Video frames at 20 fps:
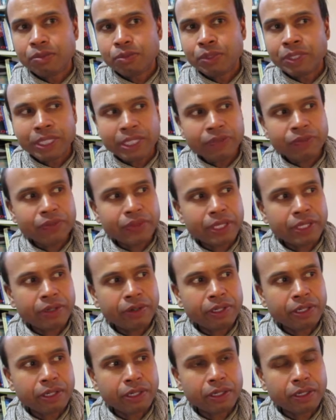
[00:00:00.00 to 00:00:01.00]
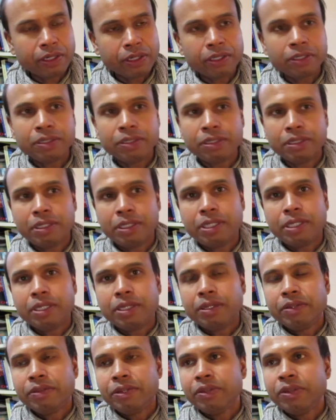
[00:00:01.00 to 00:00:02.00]
Well, if there are,
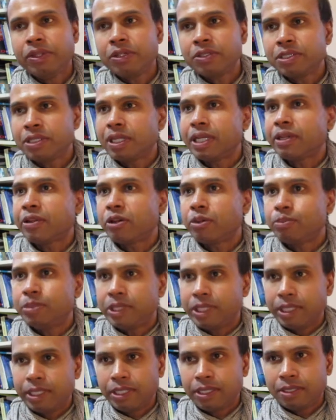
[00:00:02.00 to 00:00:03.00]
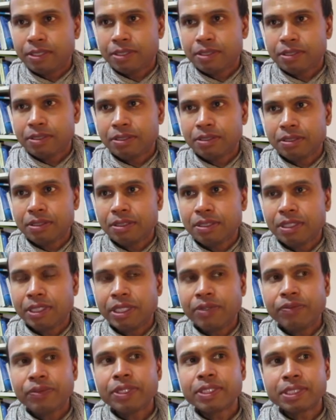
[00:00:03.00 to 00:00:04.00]
then those are like objects.
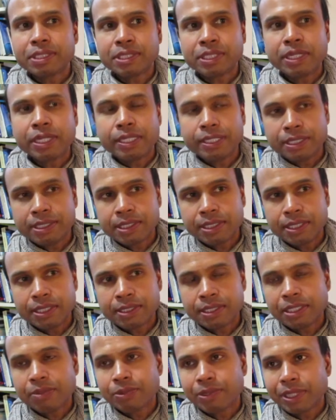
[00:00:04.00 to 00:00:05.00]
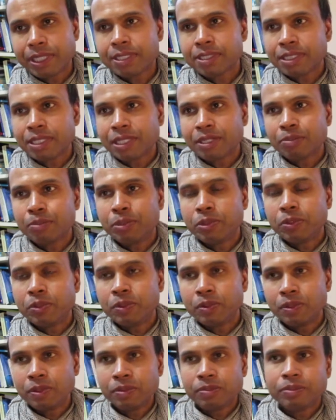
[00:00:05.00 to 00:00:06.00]
Like if there's a tightness in the stomach, that's like a
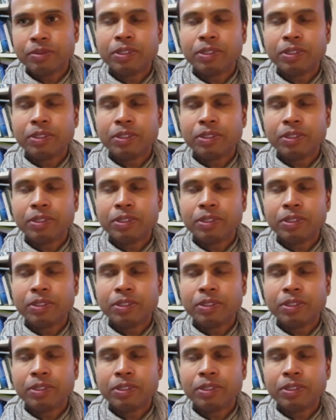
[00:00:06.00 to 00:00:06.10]
ball.